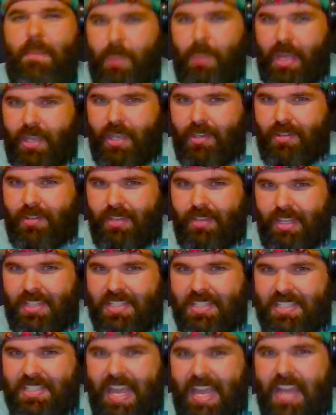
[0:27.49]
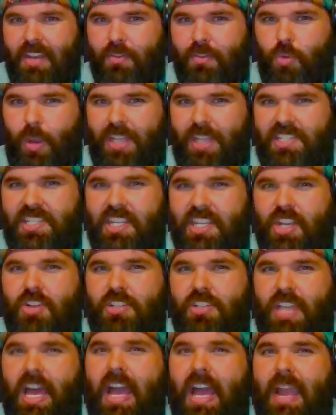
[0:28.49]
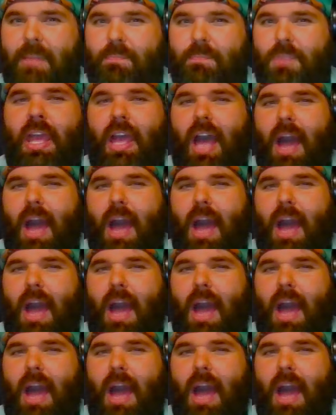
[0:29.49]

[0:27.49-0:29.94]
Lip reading: but instead of wasting your time,